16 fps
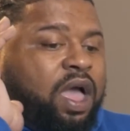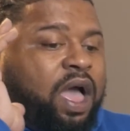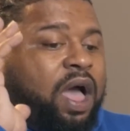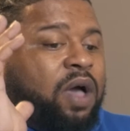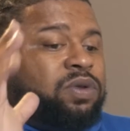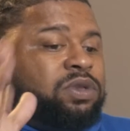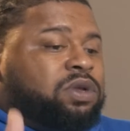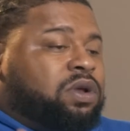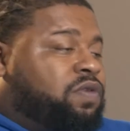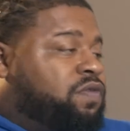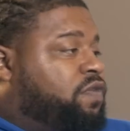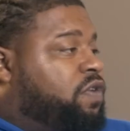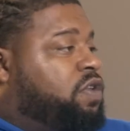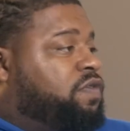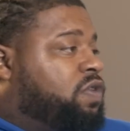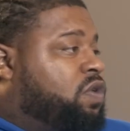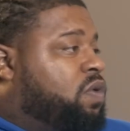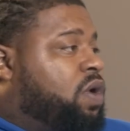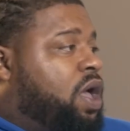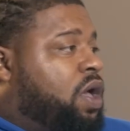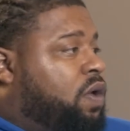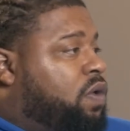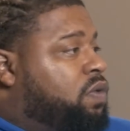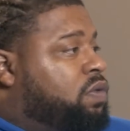out there in front of a
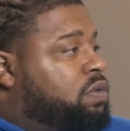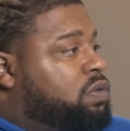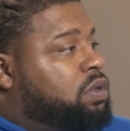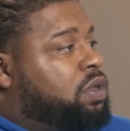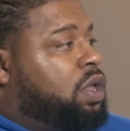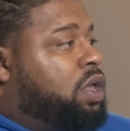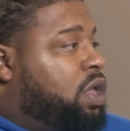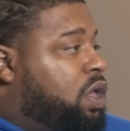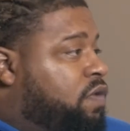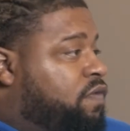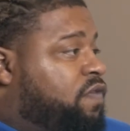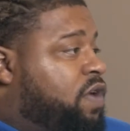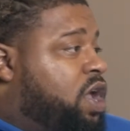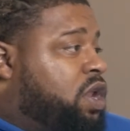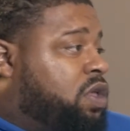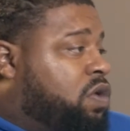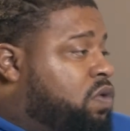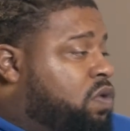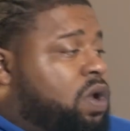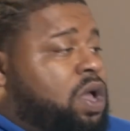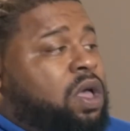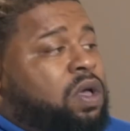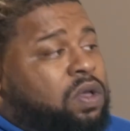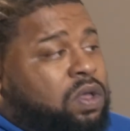crowd and finding your
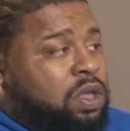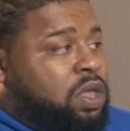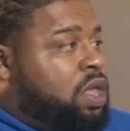crowd.